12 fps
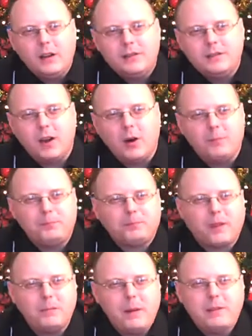so
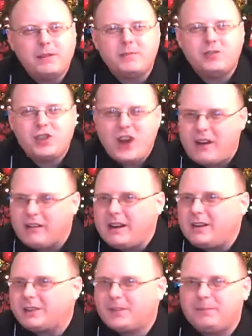maybe some
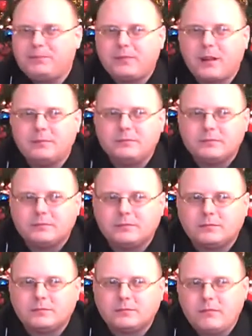cherries.
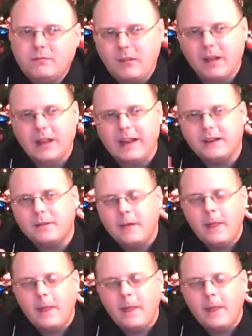Like,